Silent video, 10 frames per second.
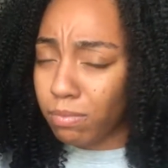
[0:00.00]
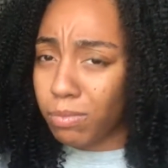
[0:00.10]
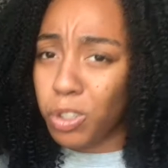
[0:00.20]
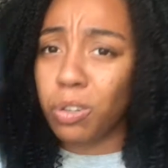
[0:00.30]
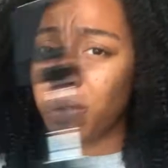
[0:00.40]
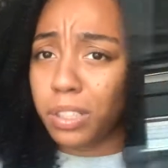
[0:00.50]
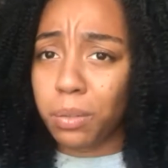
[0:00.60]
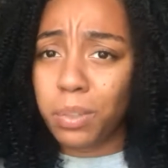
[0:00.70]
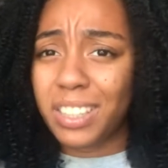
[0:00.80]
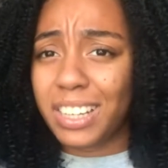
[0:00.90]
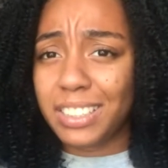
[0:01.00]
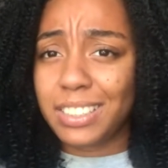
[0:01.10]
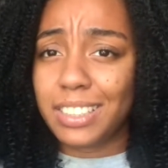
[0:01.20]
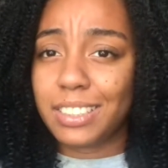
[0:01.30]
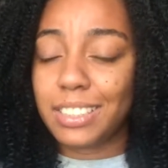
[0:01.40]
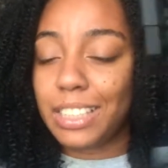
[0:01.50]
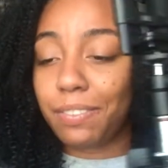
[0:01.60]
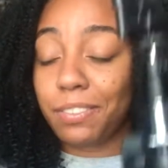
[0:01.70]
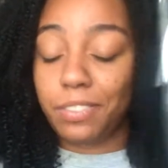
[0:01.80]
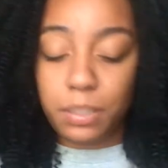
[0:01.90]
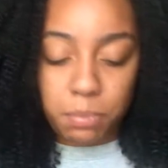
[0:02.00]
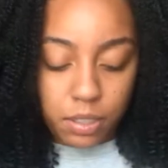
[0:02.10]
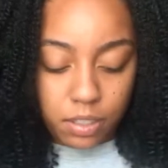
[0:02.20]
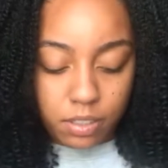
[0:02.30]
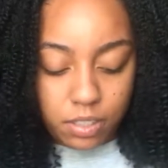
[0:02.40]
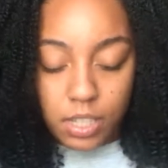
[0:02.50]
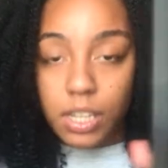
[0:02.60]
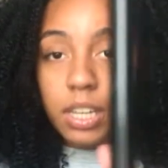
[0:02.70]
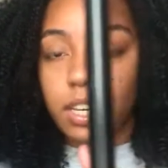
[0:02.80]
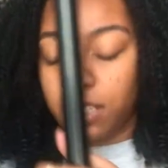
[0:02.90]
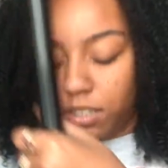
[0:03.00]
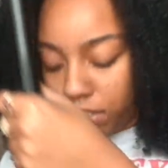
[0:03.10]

You don't need one that extends to 7 feet, but it